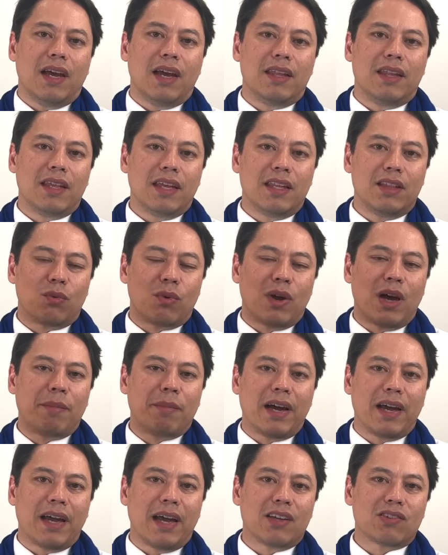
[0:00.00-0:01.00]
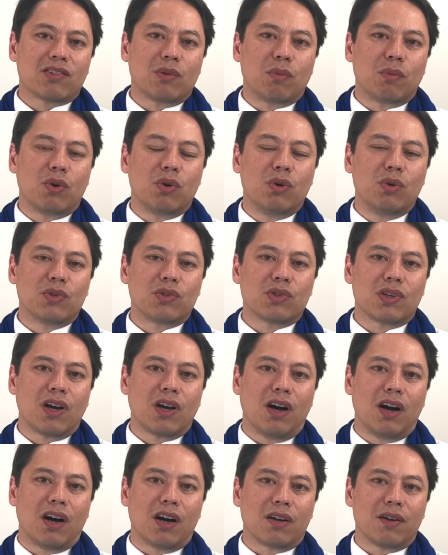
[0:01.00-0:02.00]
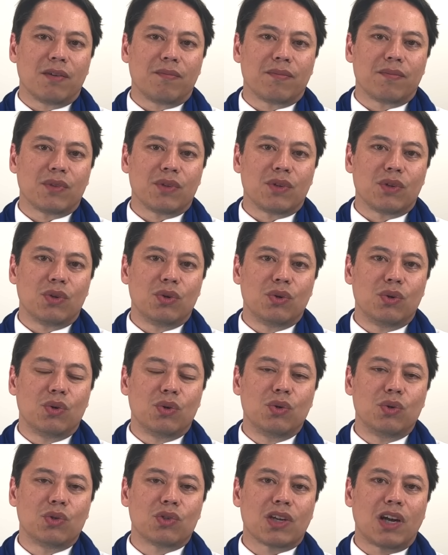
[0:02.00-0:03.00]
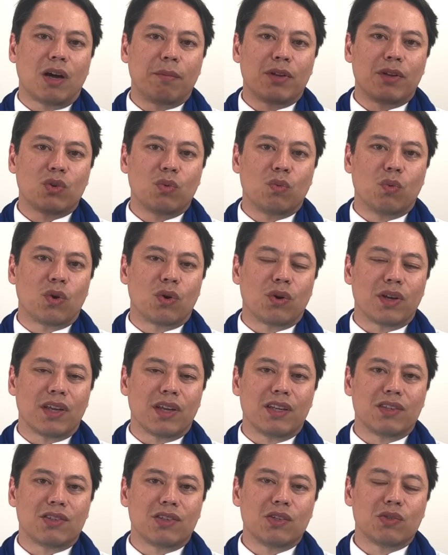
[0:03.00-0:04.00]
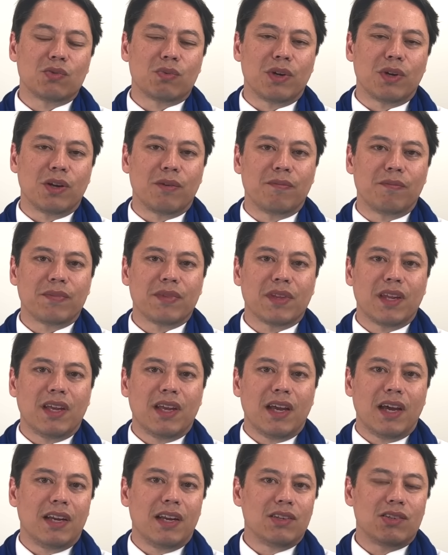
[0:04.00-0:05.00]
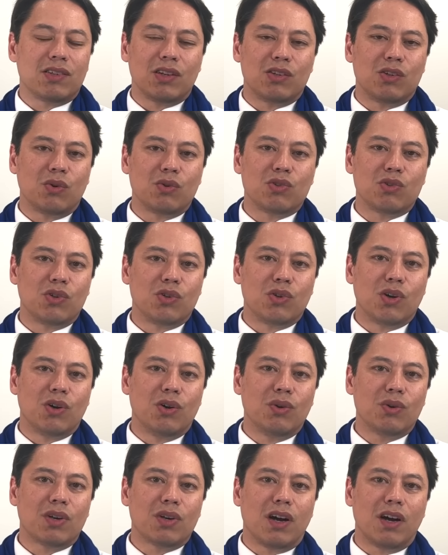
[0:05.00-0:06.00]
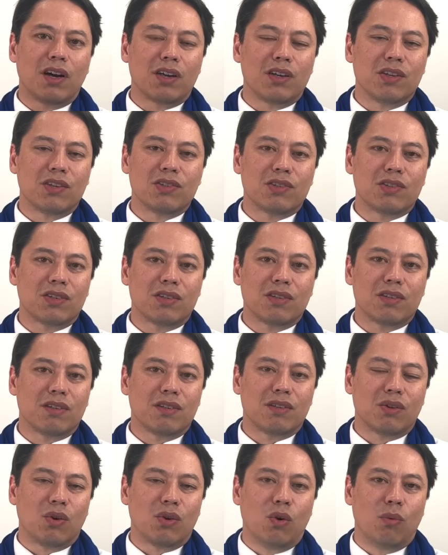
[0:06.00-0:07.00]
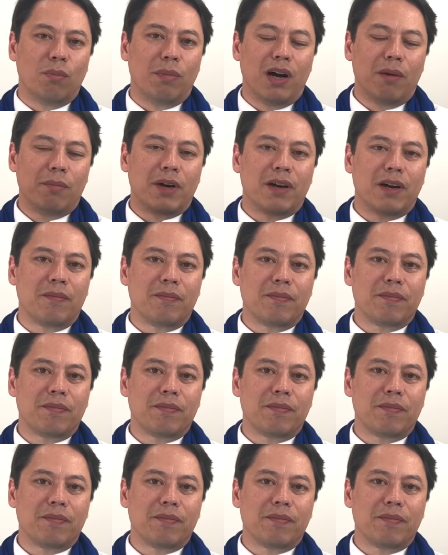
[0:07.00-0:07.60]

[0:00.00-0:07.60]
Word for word: And then the rabbi asked, well, who's Gog? Who's coming to war against Israel? And he said, don't you know, Gog is Obama.